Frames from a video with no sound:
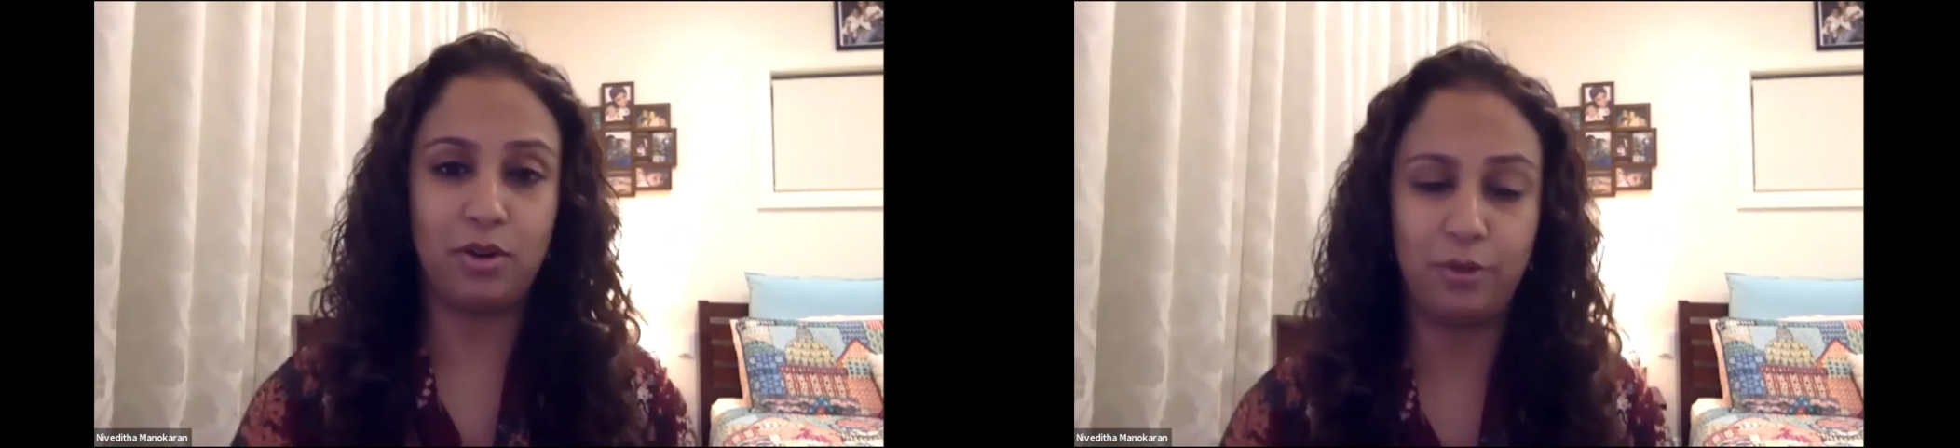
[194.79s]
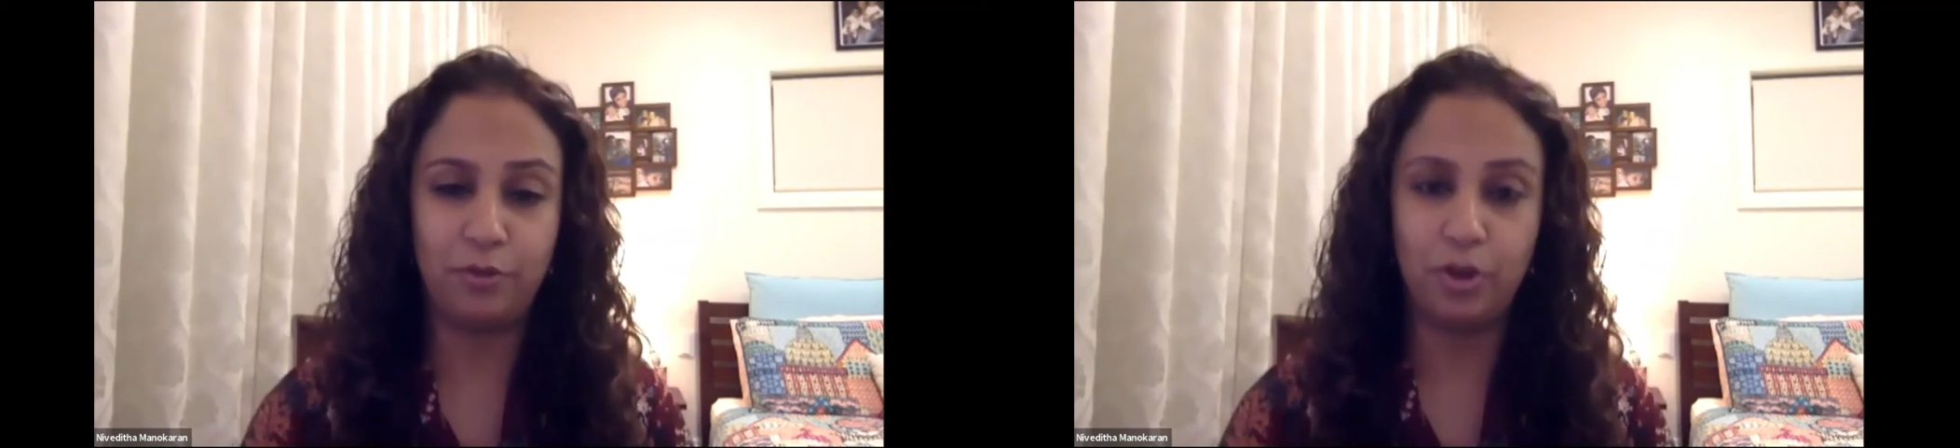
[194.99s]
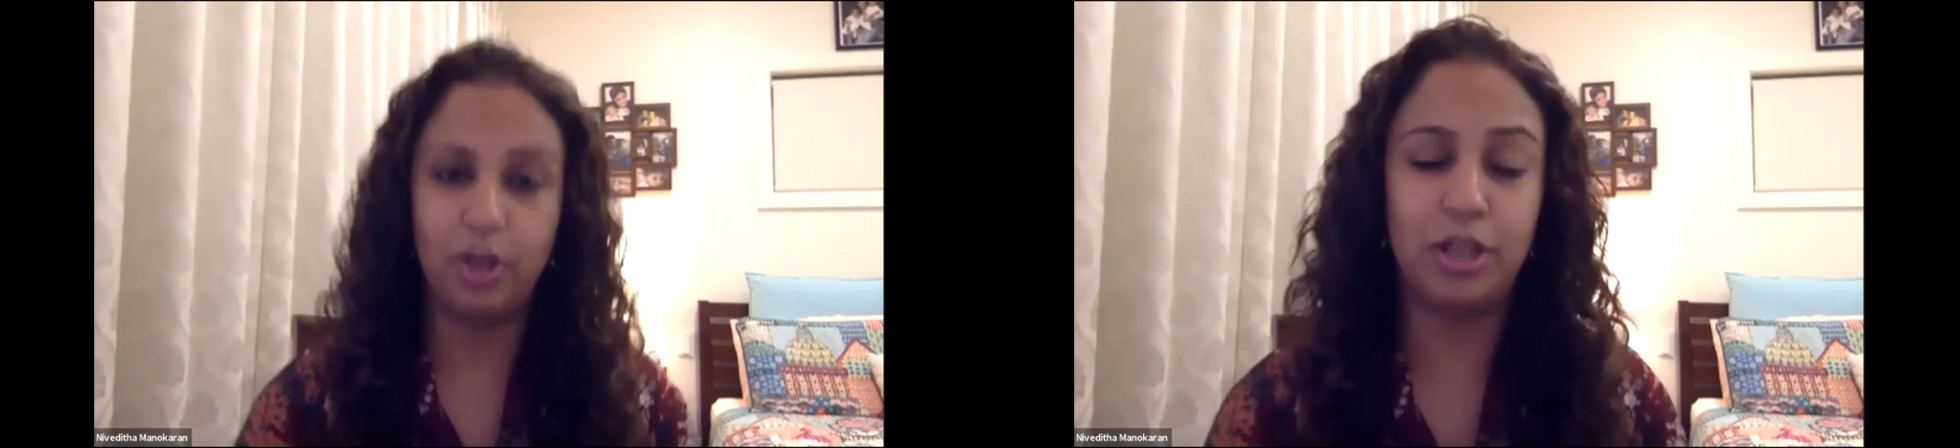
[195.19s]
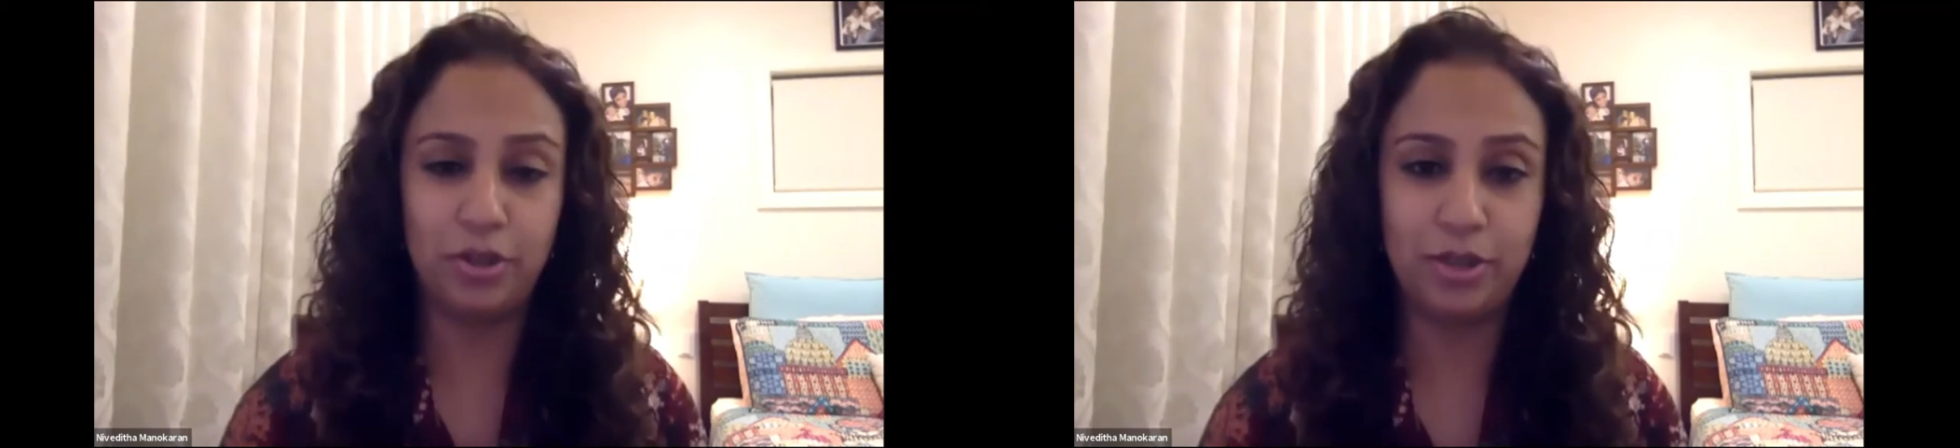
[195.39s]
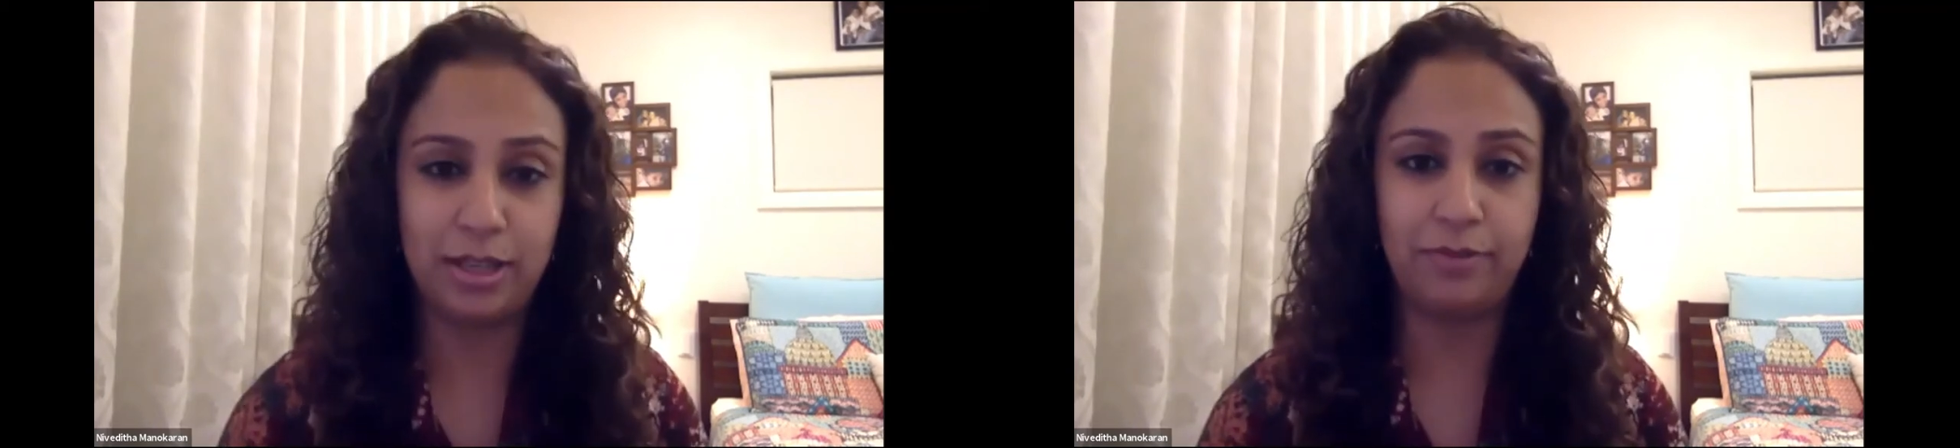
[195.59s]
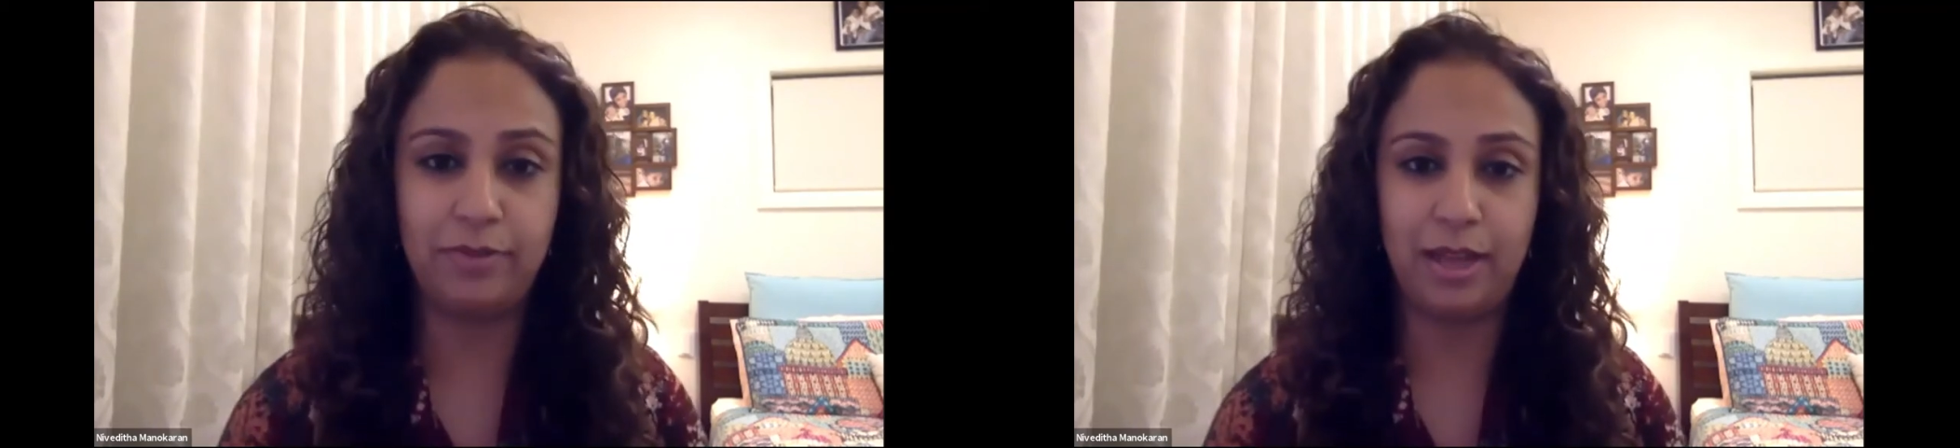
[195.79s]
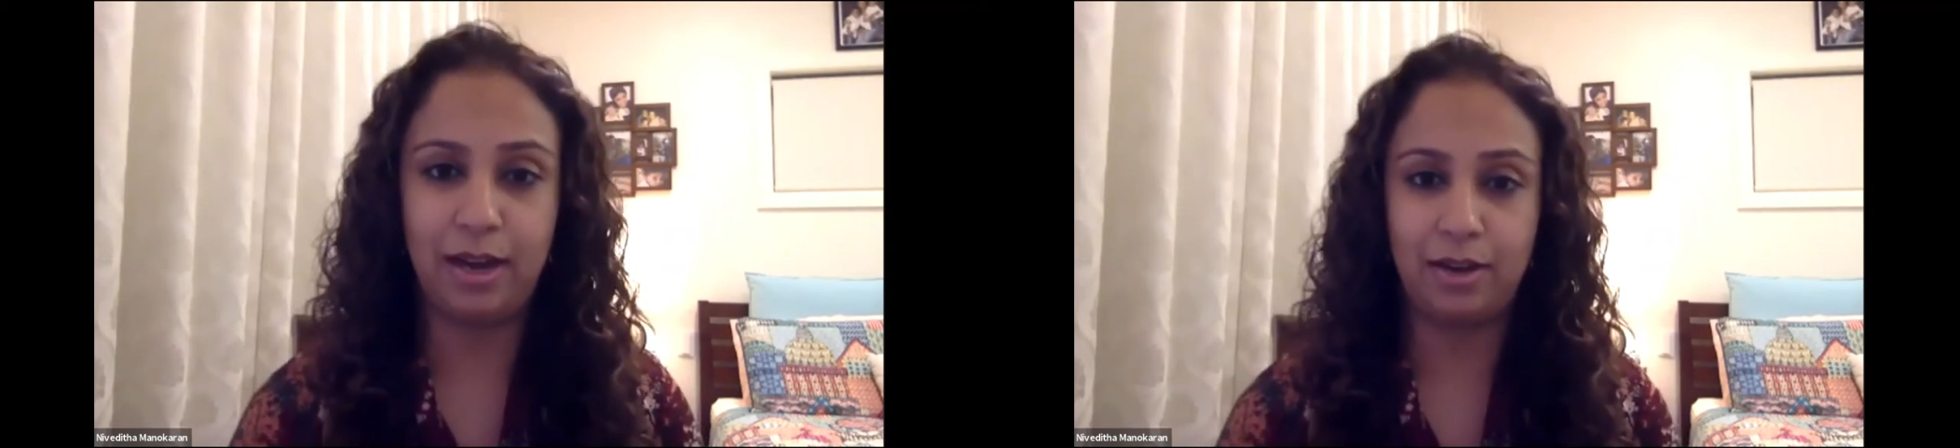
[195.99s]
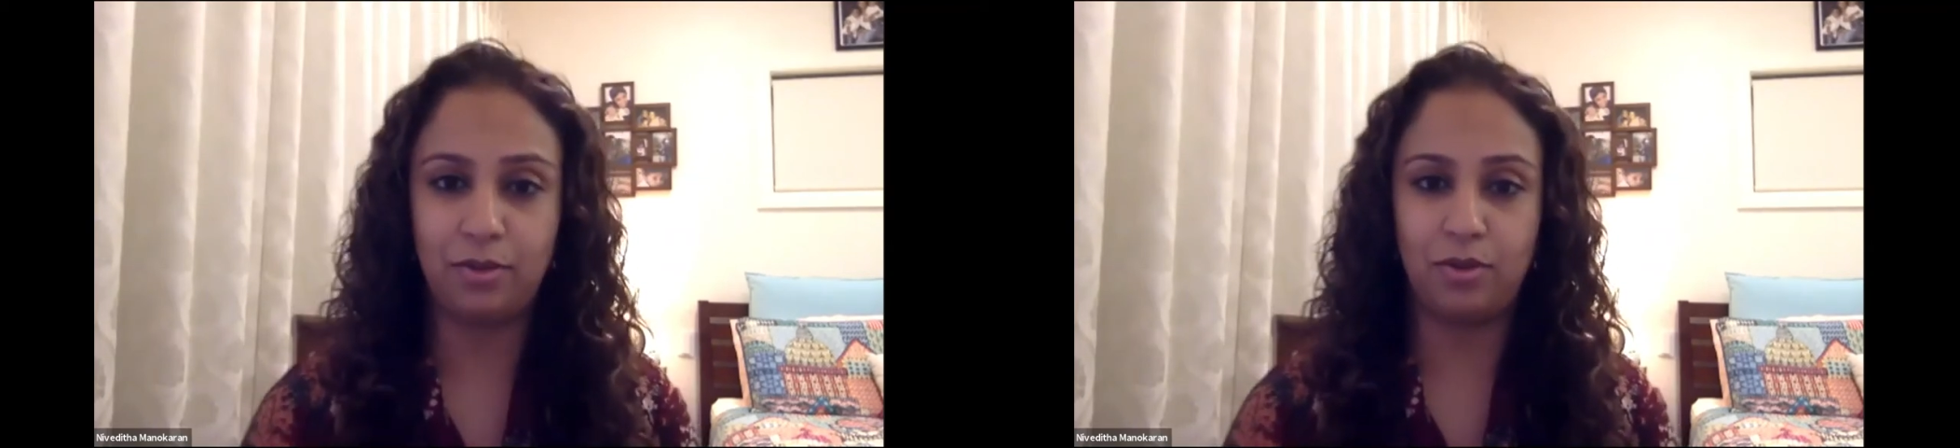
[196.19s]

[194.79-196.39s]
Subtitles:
or if you hurt yourself there,